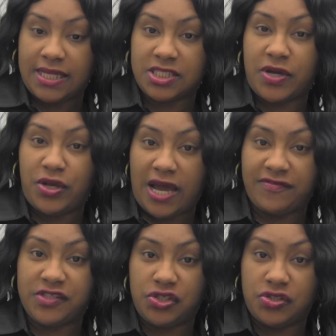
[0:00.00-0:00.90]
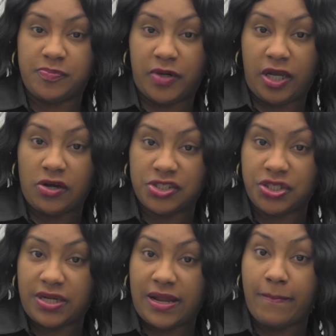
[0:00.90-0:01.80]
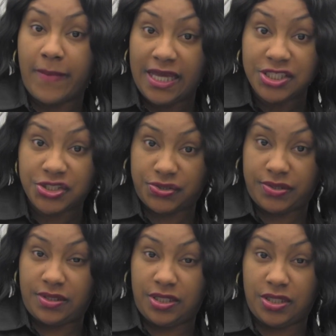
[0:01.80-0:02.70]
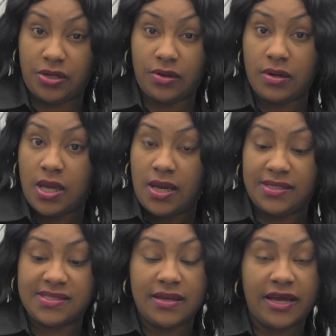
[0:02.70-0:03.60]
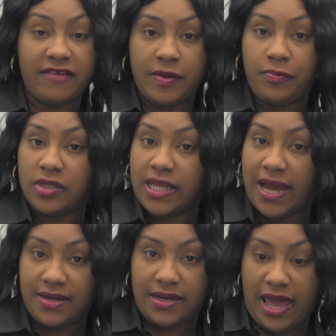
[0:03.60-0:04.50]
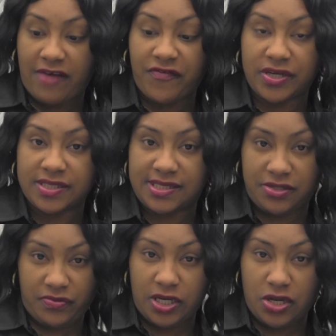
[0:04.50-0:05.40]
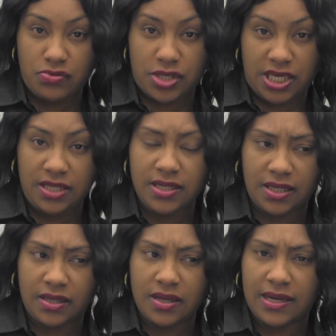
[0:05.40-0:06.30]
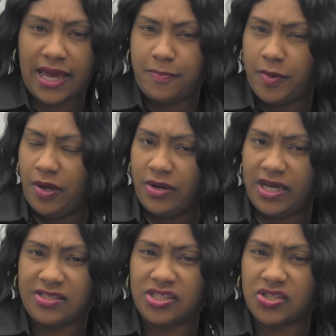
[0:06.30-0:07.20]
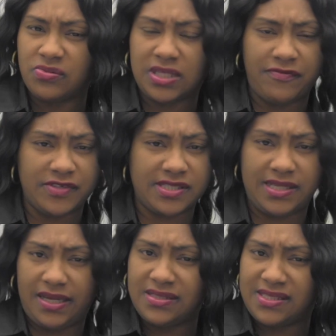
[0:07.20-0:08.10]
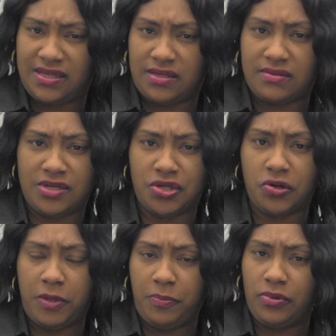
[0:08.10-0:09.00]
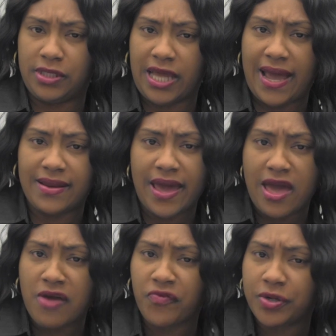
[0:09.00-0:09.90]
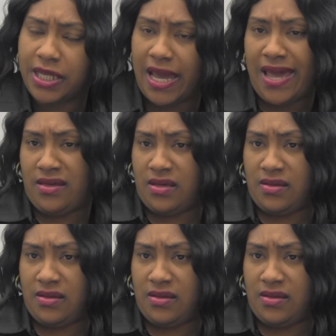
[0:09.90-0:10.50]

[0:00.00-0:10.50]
That's why you have to use precautionary measure. You know, there's a lot of people dying in Africa, Sierra Leone, Guinea, Liberia. It's so devastating. You know, people died every day.